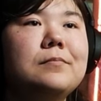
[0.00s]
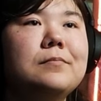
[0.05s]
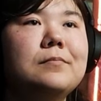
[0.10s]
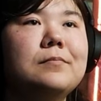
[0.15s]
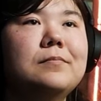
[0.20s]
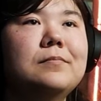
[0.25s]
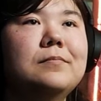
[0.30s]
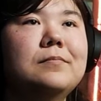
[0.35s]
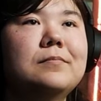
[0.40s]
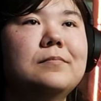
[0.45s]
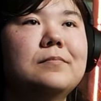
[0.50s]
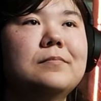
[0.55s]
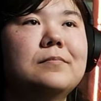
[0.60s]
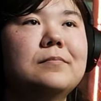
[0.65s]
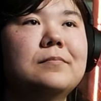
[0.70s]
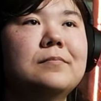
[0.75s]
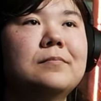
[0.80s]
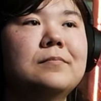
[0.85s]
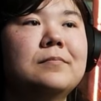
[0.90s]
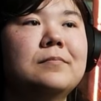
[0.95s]

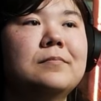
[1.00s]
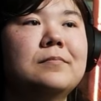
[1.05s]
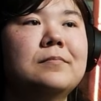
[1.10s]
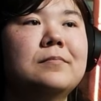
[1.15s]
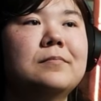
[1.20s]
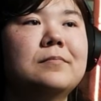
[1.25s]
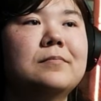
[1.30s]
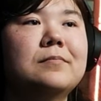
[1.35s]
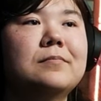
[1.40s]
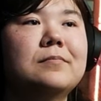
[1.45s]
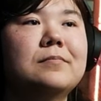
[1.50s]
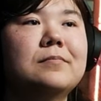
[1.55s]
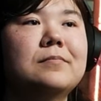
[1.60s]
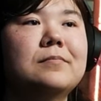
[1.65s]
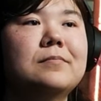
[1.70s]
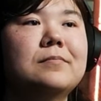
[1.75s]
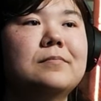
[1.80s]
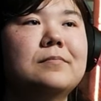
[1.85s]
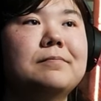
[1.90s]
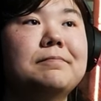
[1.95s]

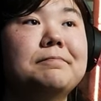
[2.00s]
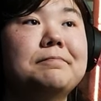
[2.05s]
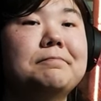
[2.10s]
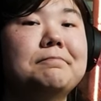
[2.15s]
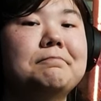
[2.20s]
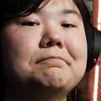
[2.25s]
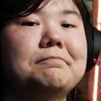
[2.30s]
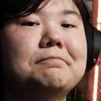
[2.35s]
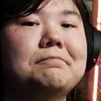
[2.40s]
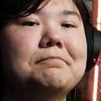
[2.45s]
Nothing is said.